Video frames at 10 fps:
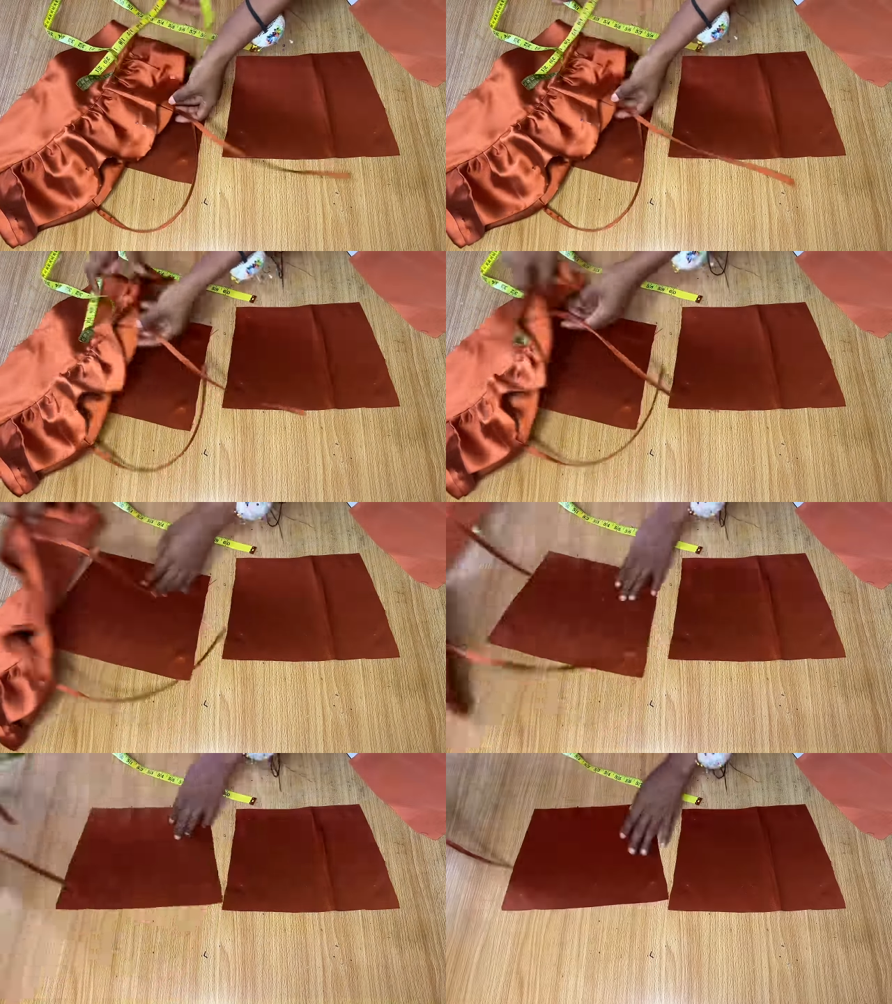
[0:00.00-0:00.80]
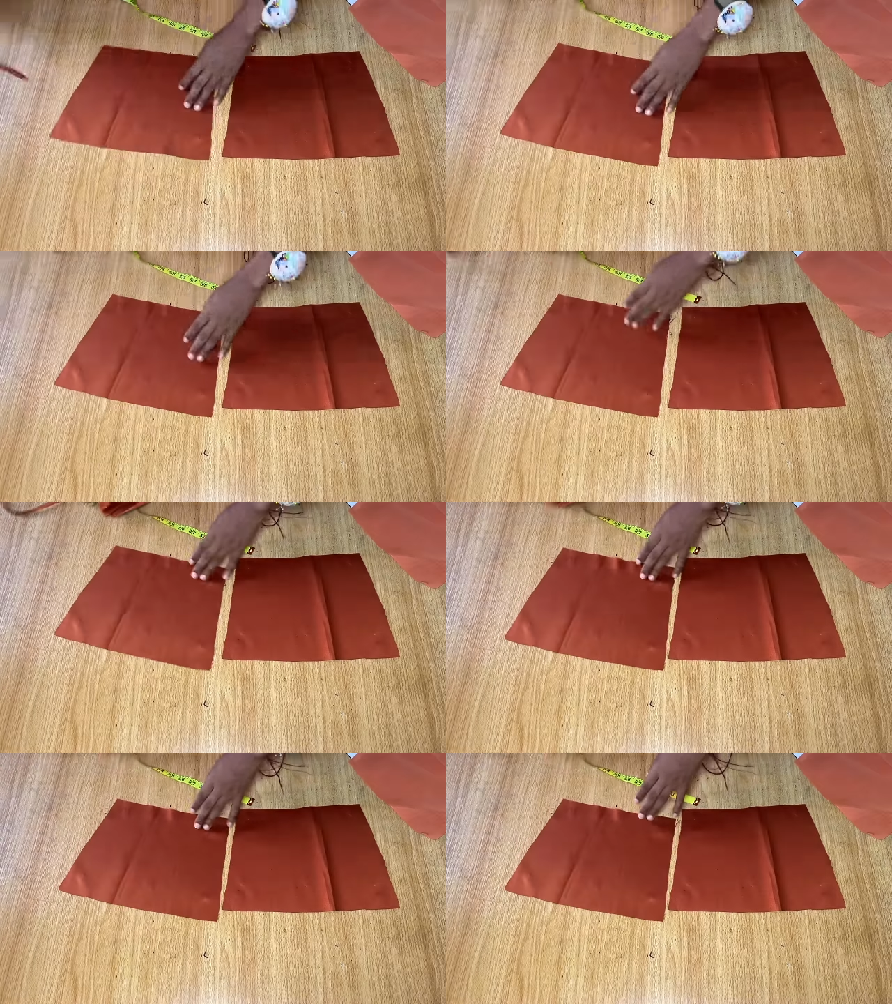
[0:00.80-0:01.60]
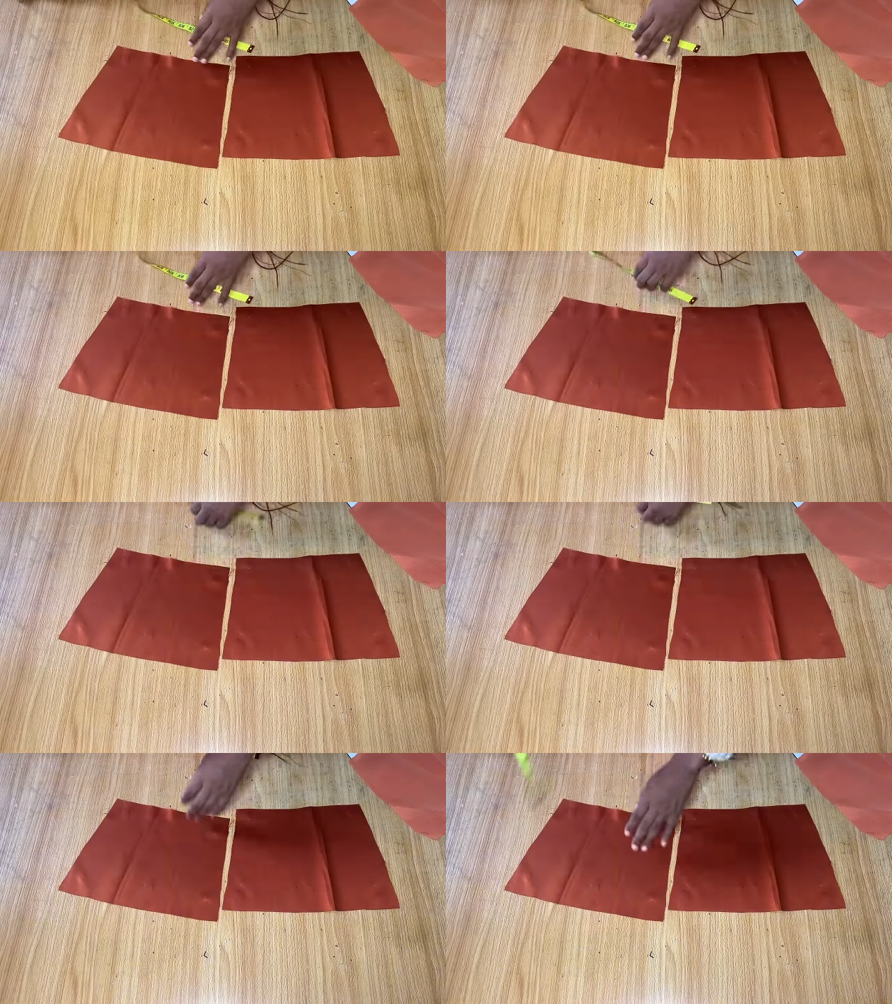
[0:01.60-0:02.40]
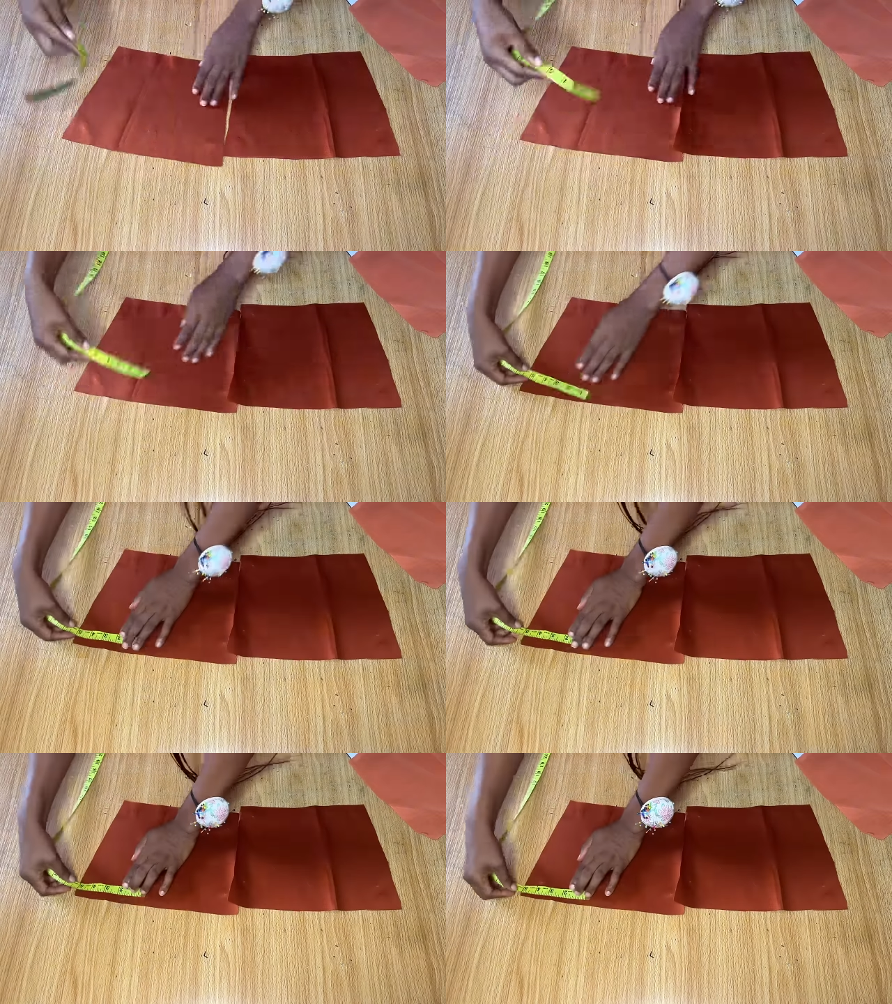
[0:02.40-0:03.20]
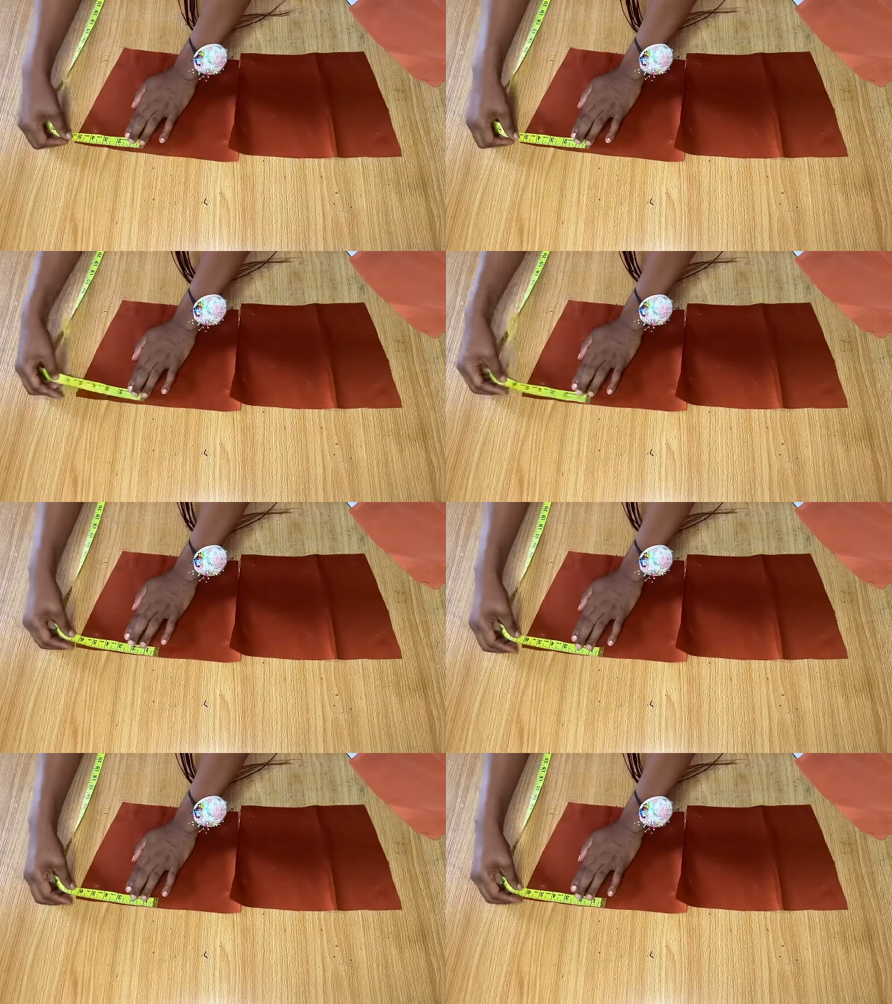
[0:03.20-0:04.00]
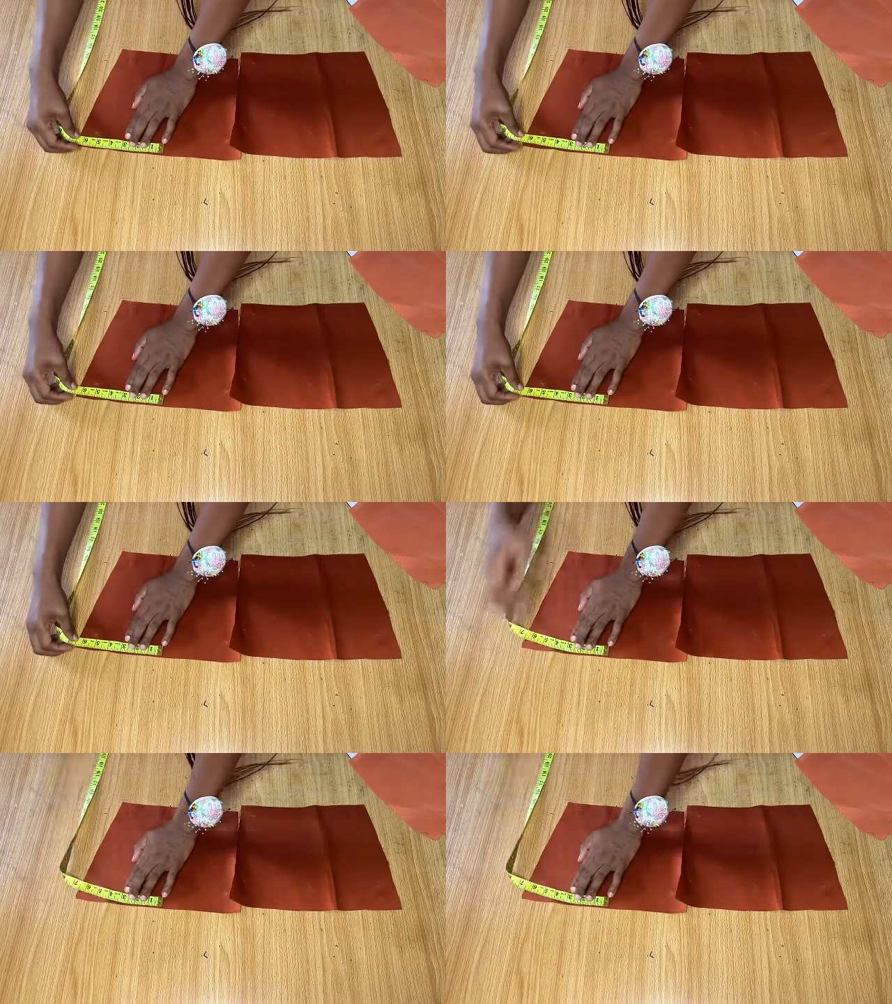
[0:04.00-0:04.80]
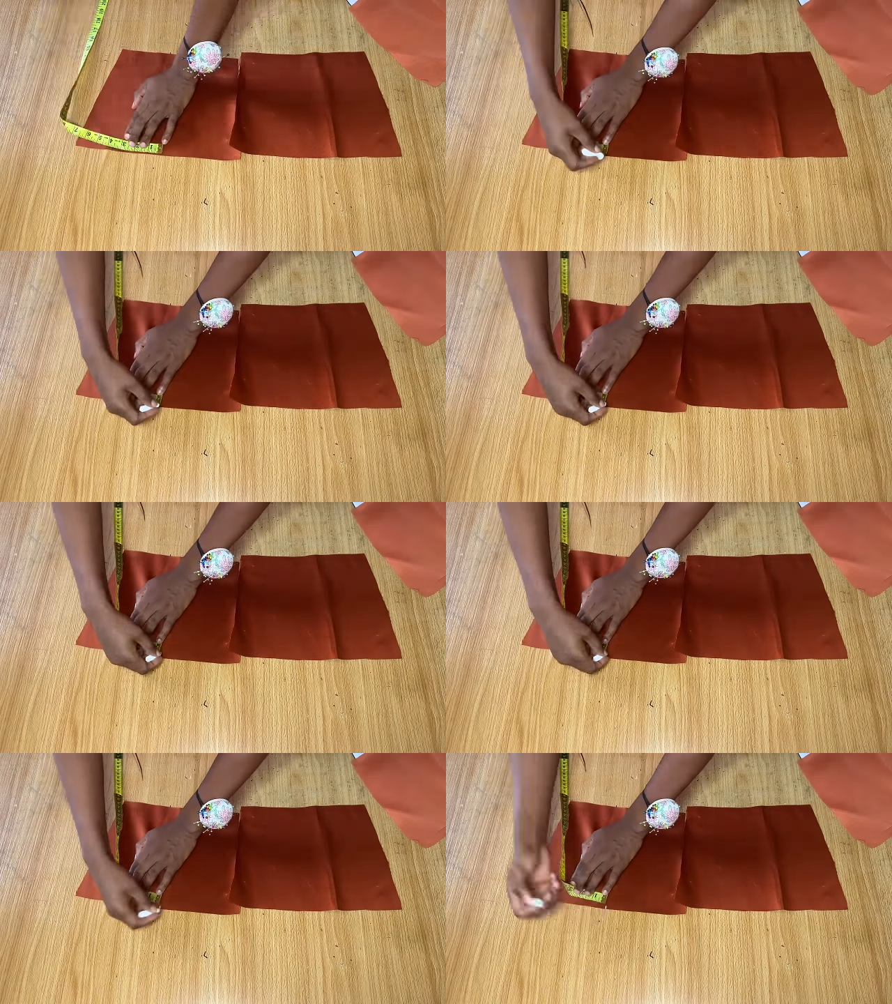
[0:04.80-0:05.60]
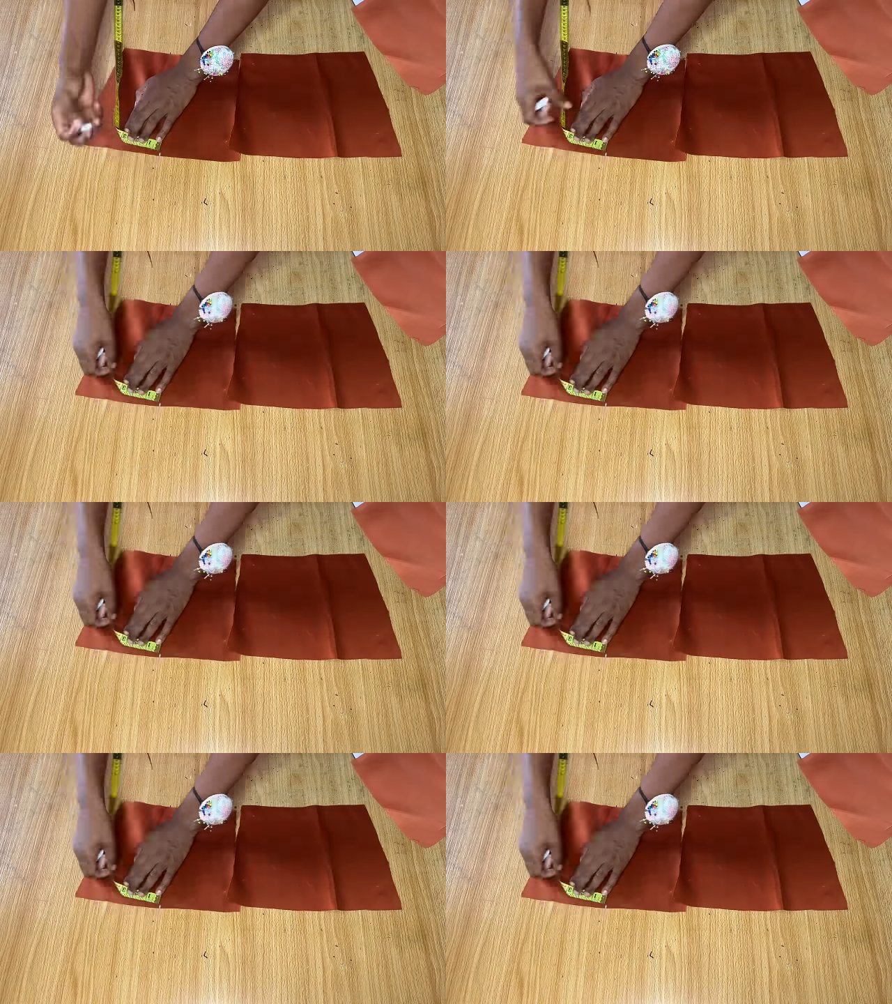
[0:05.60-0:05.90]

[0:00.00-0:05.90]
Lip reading: (no speaker visible)